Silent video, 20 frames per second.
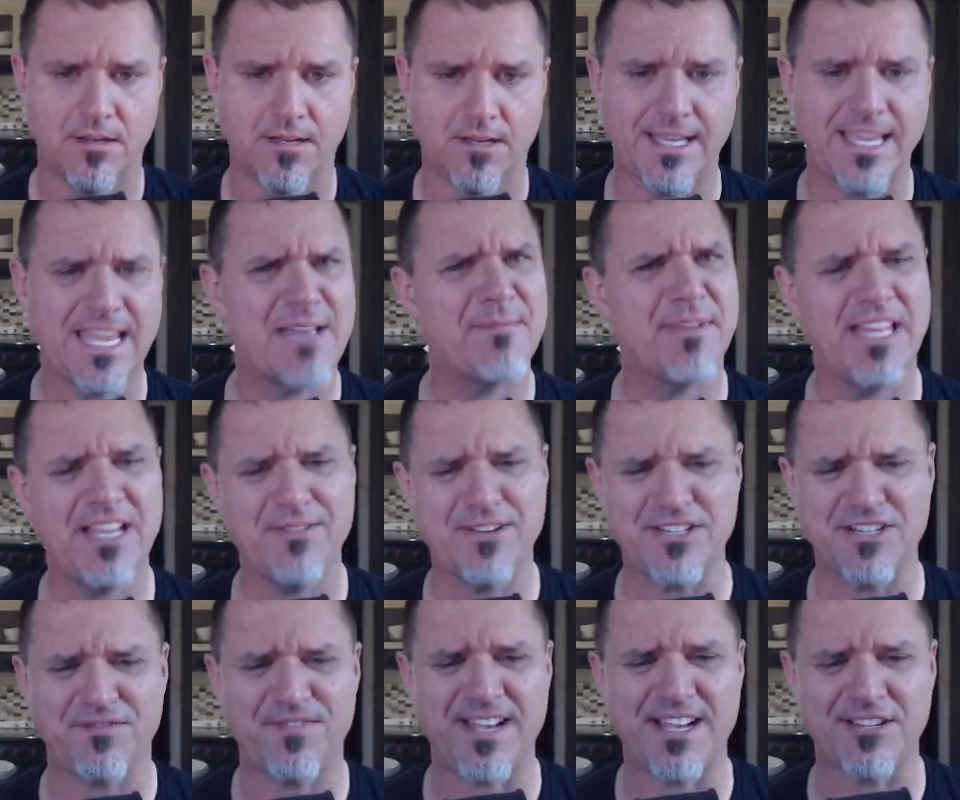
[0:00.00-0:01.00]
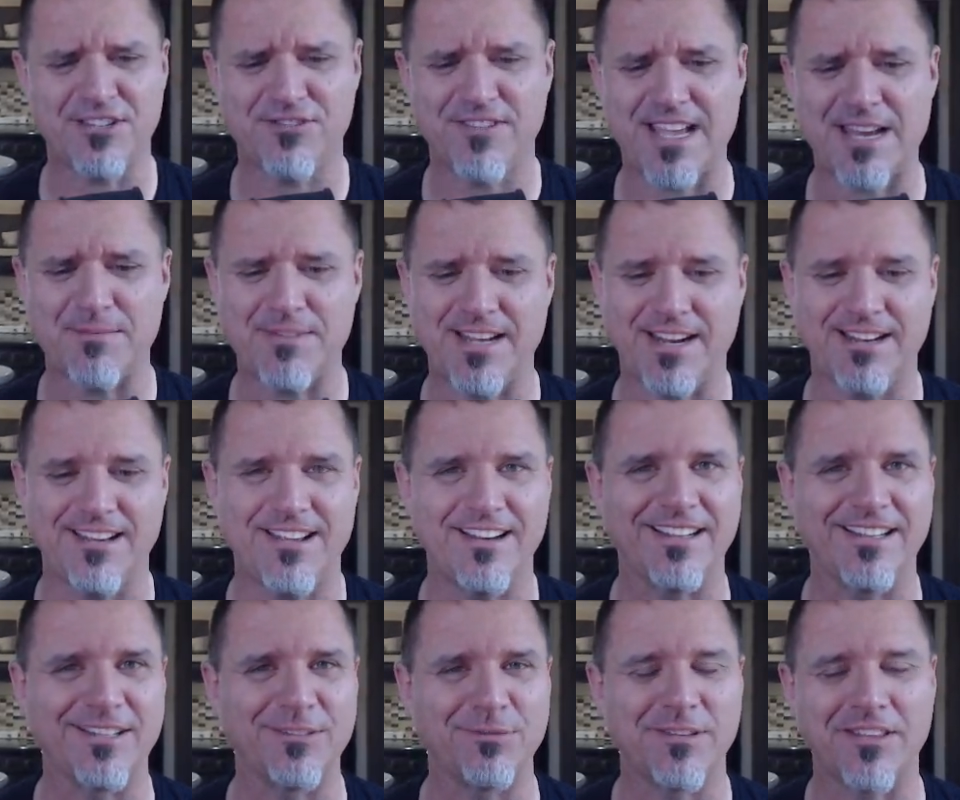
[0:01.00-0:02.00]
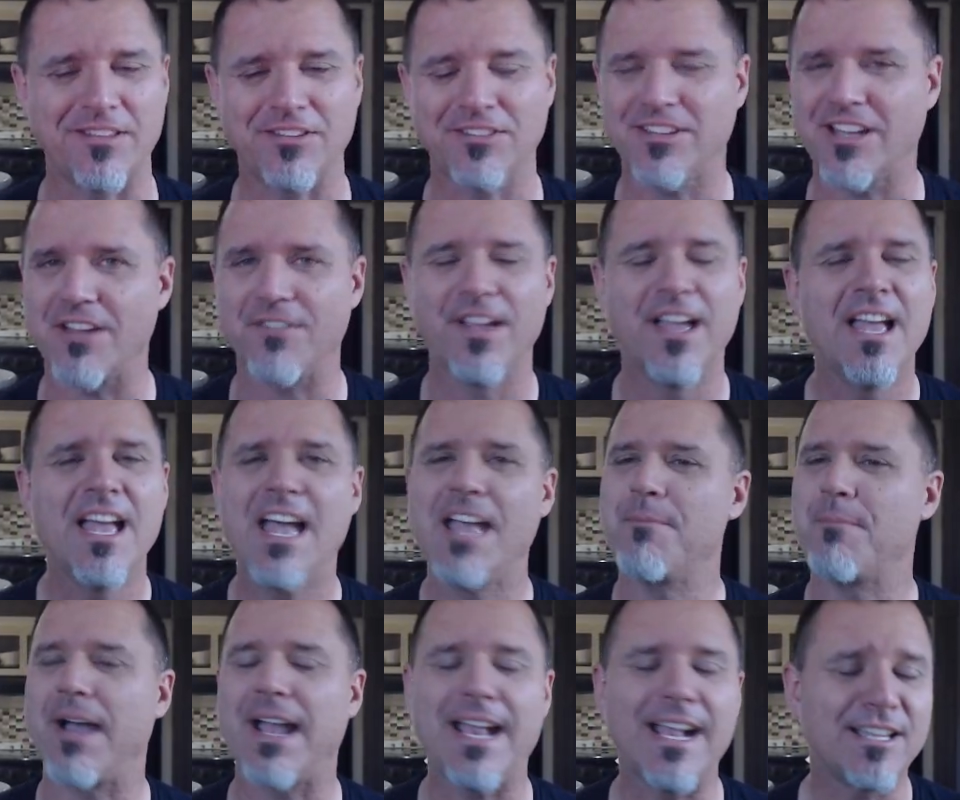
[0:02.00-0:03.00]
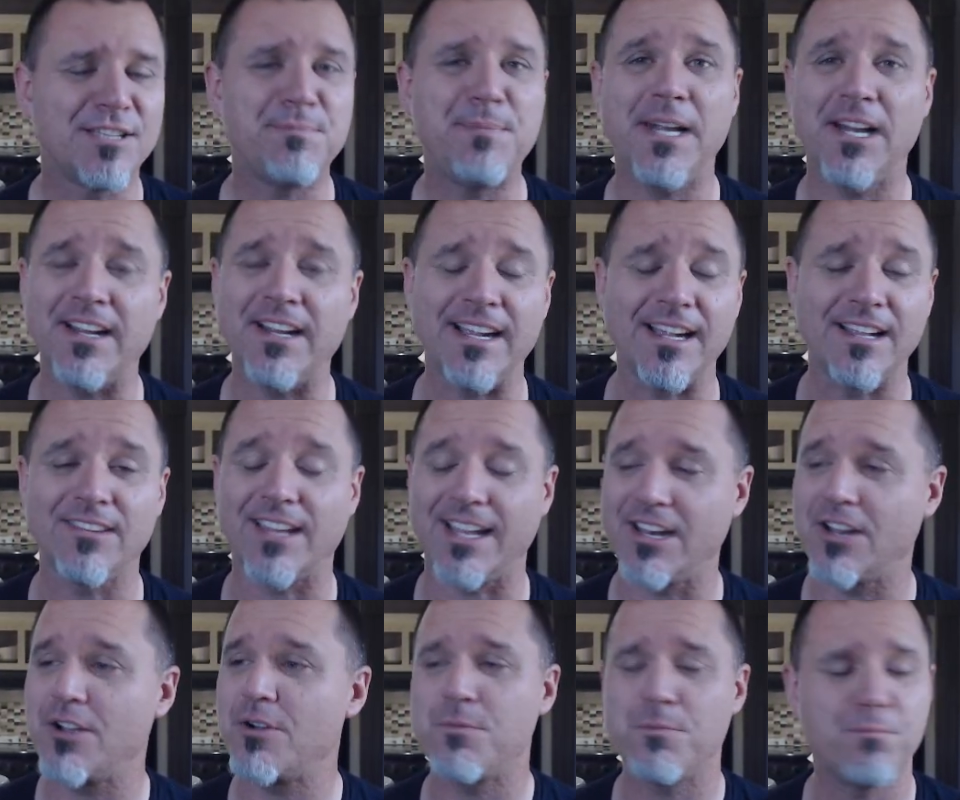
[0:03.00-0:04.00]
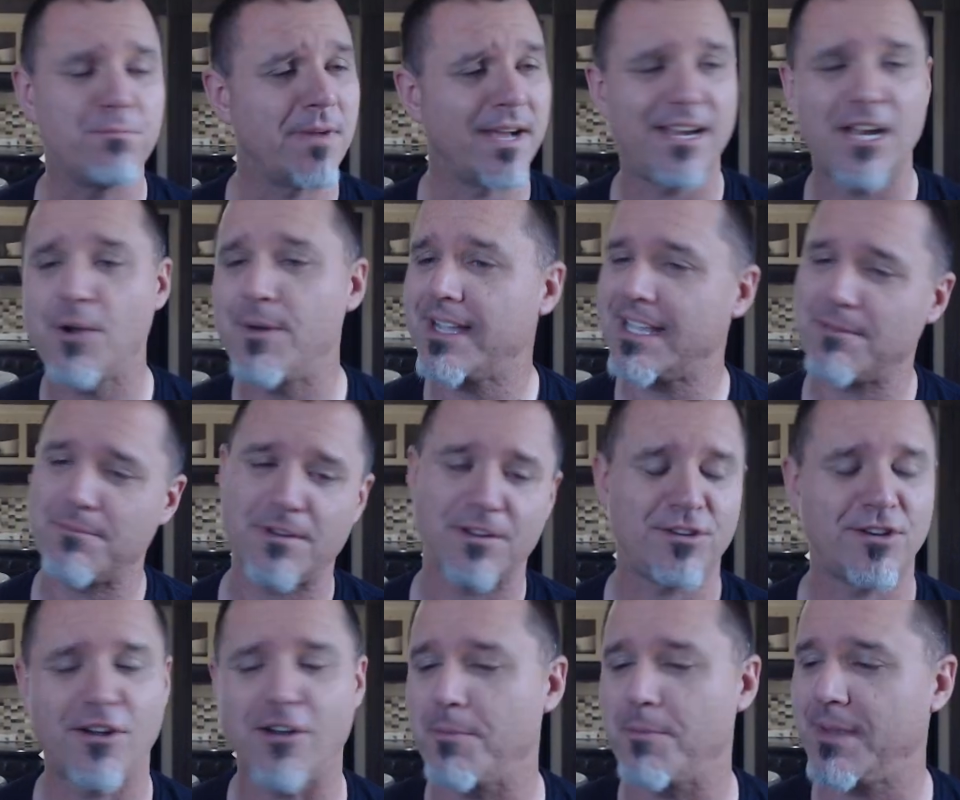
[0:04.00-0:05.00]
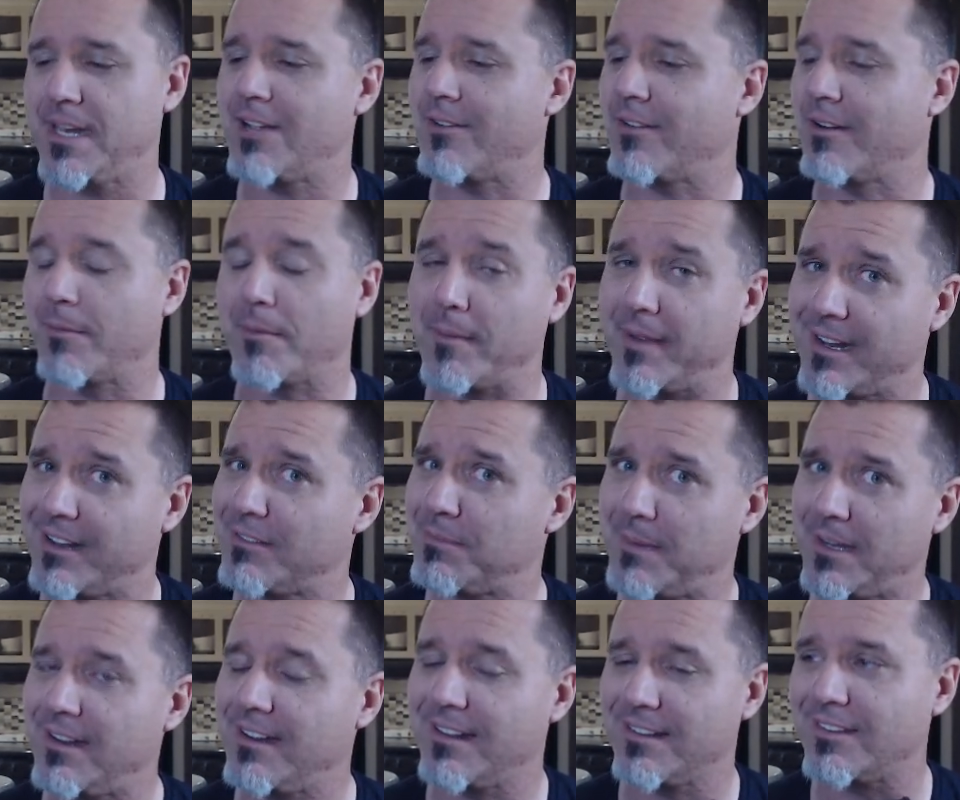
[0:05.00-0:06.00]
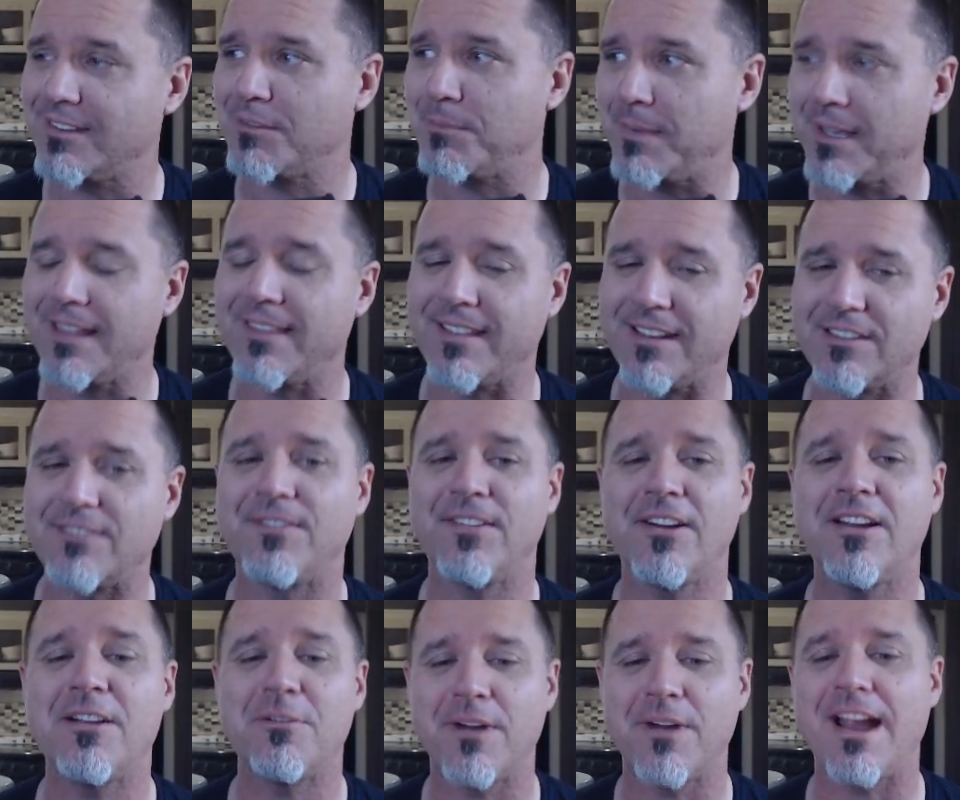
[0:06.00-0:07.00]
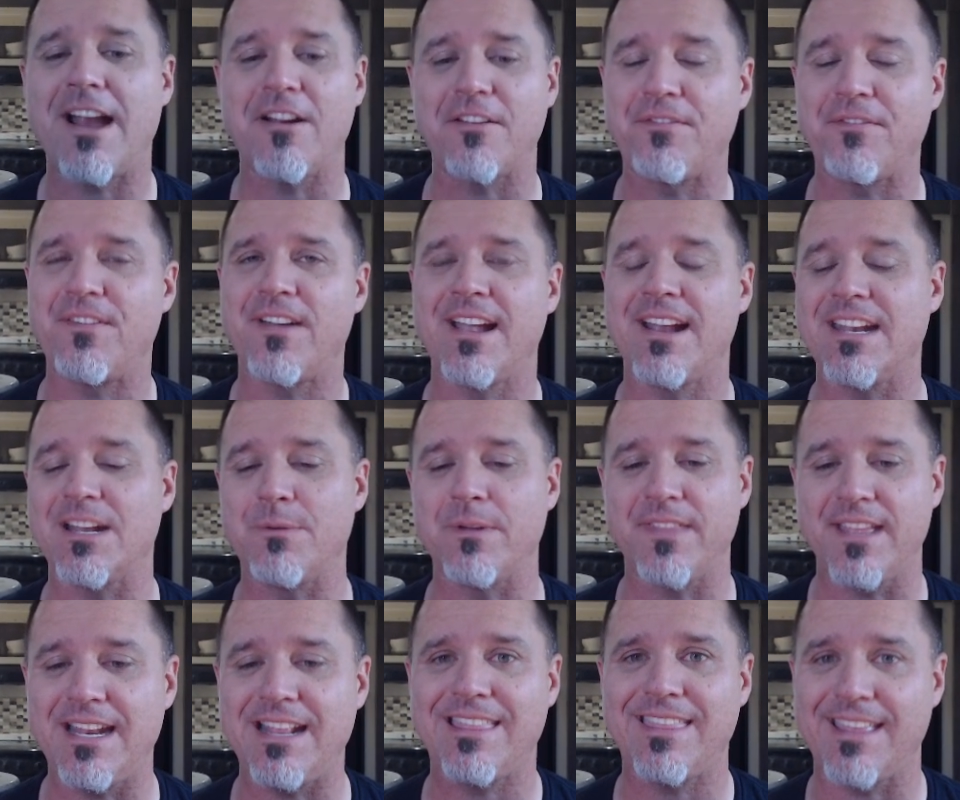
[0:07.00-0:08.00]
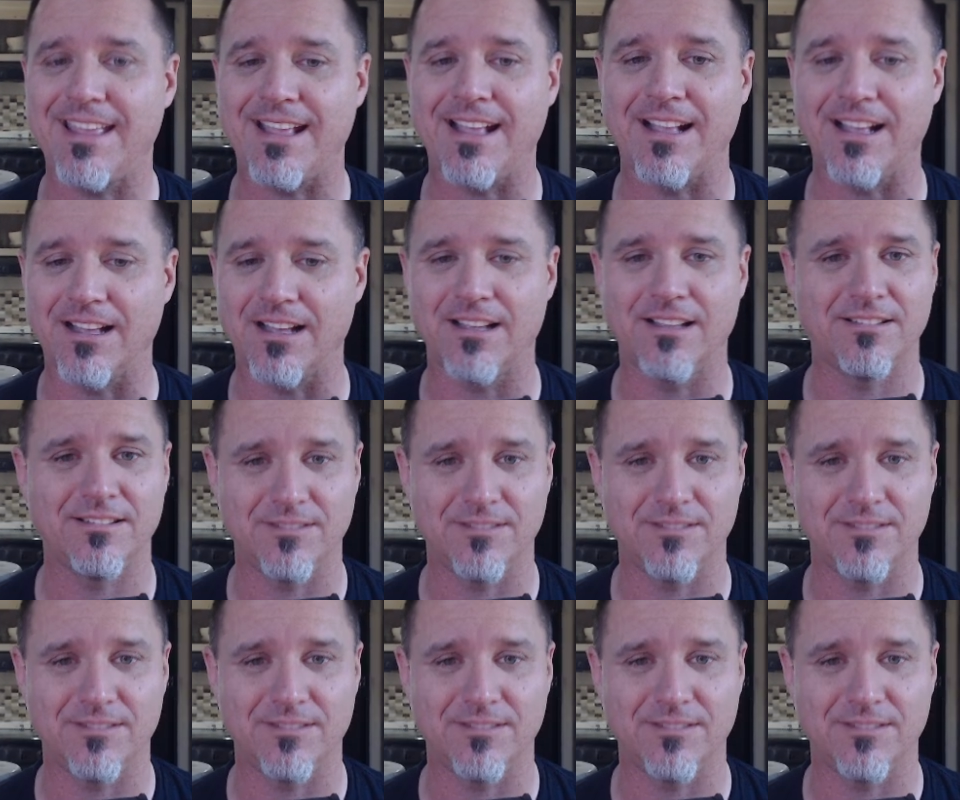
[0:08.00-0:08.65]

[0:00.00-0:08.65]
I can't believe we just found stratum tectonicus with other stuff. My experience, I know it can show up anywhere, but my experience has been that it's very rare to find it with anything